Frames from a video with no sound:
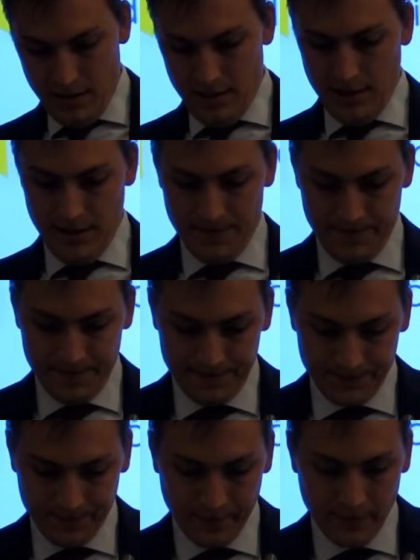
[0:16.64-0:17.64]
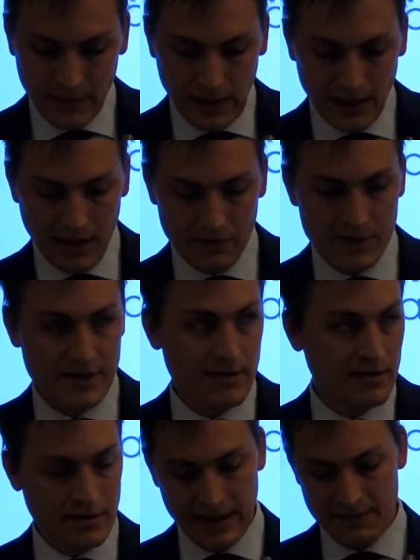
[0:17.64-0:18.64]
I would
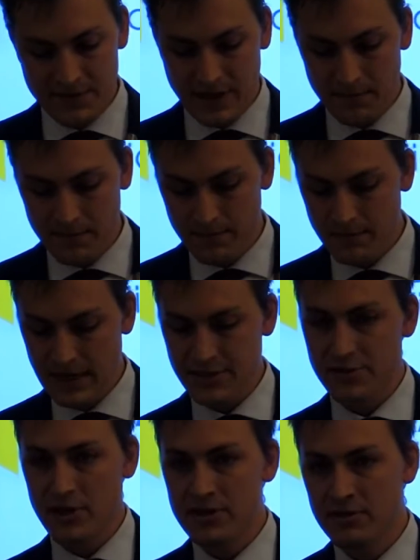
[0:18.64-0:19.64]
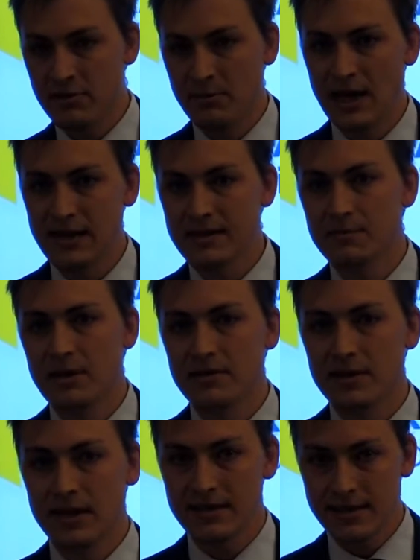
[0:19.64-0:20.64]
give some introductory remarks about
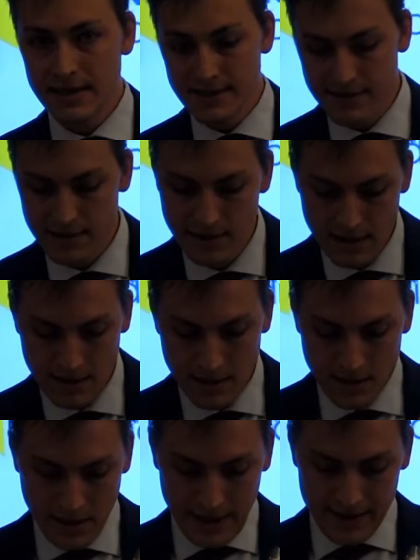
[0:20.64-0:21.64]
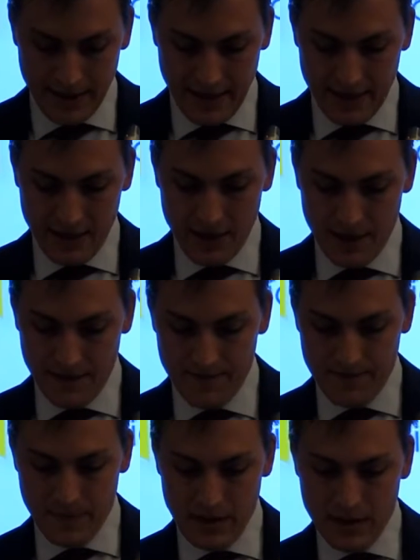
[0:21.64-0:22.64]
the context, and then
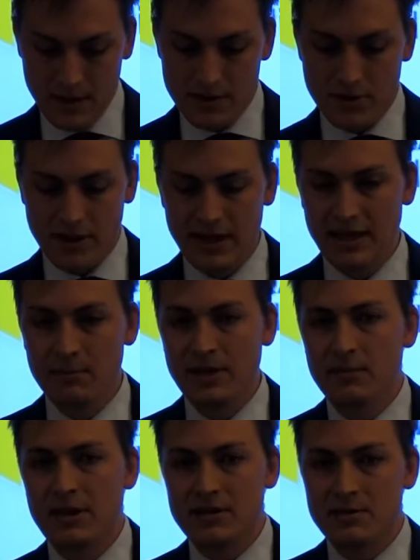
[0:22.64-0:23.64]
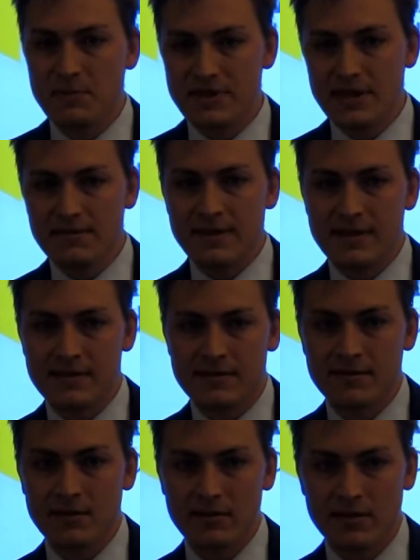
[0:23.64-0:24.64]
talk a little bit about the
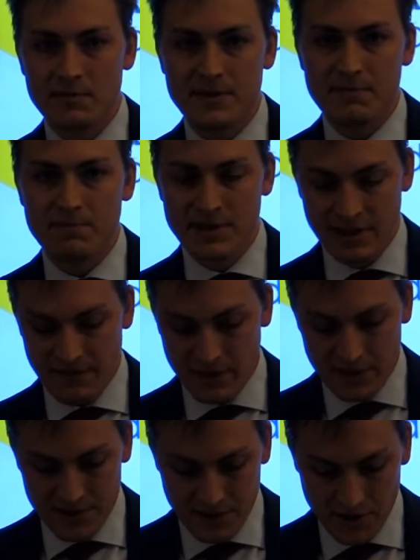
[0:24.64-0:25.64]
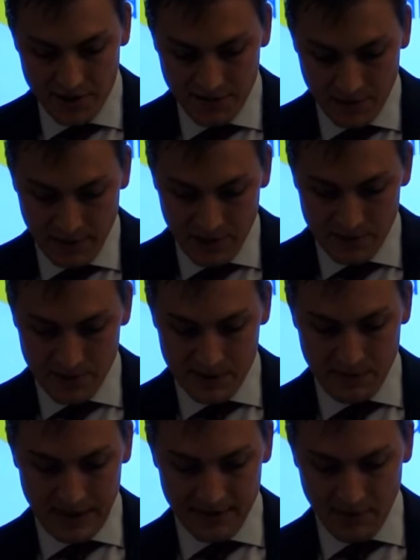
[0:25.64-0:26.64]
specifics, the specific concerns from your
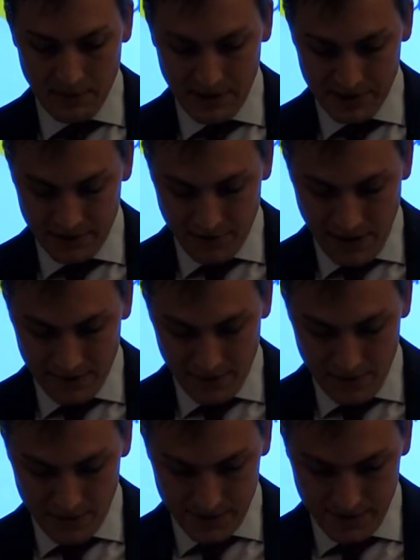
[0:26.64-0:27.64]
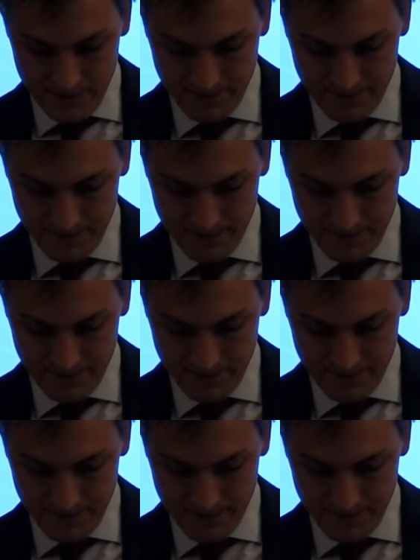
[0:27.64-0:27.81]
perspective about the draft laws.